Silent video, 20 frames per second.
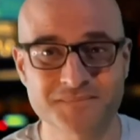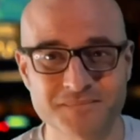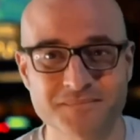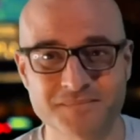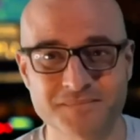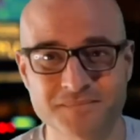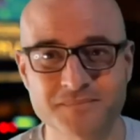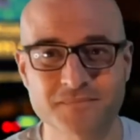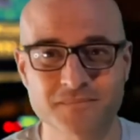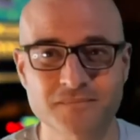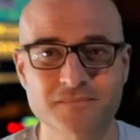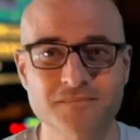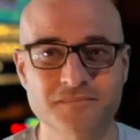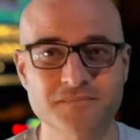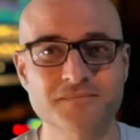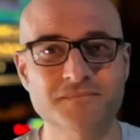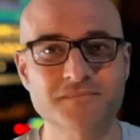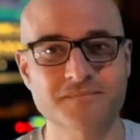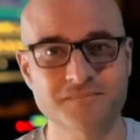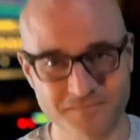
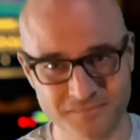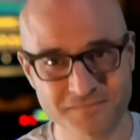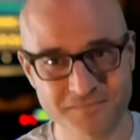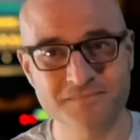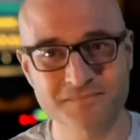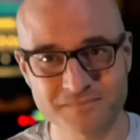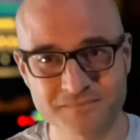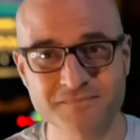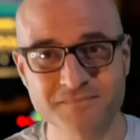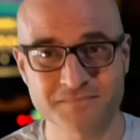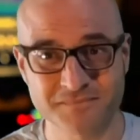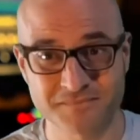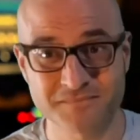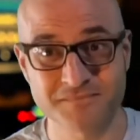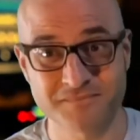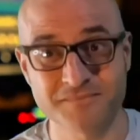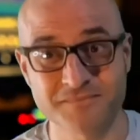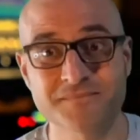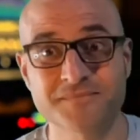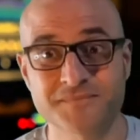
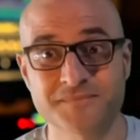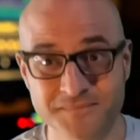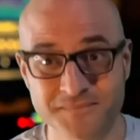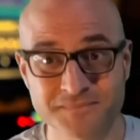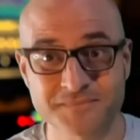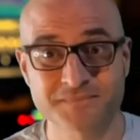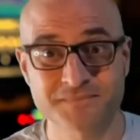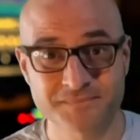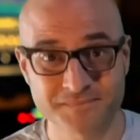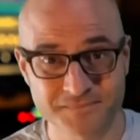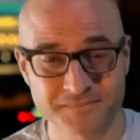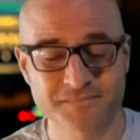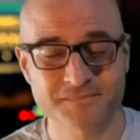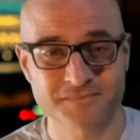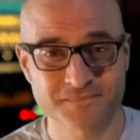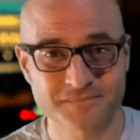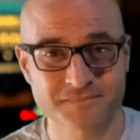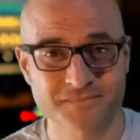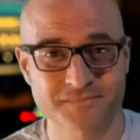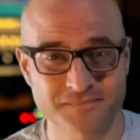
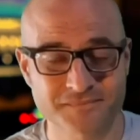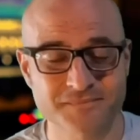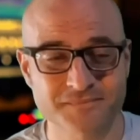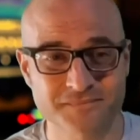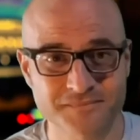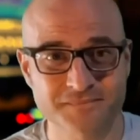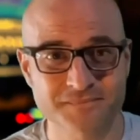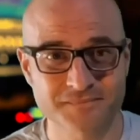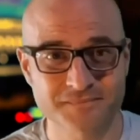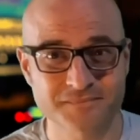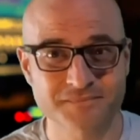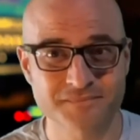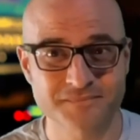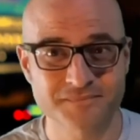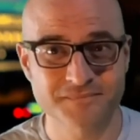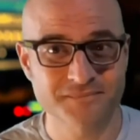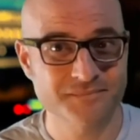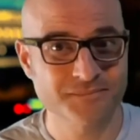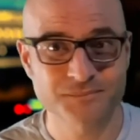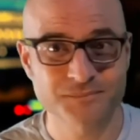
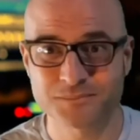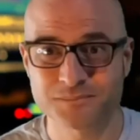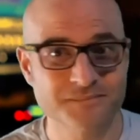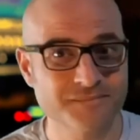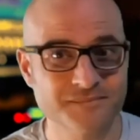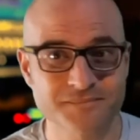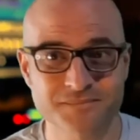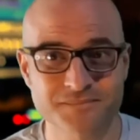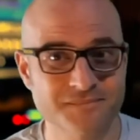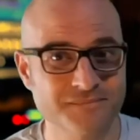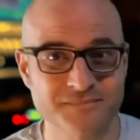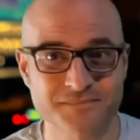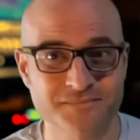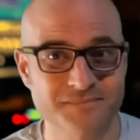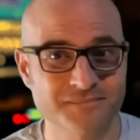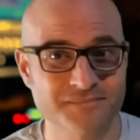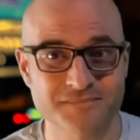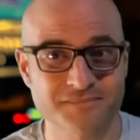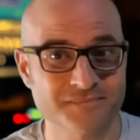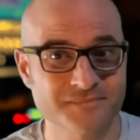
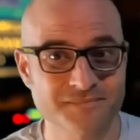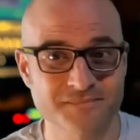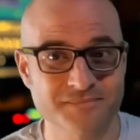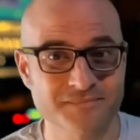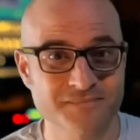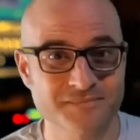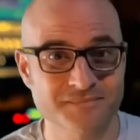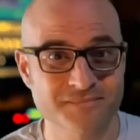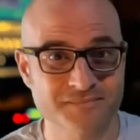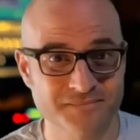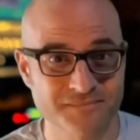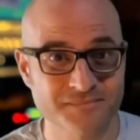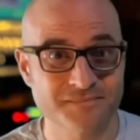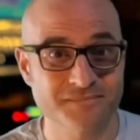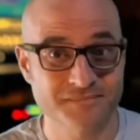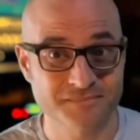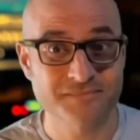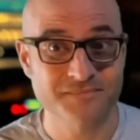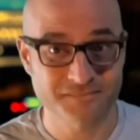[no speech]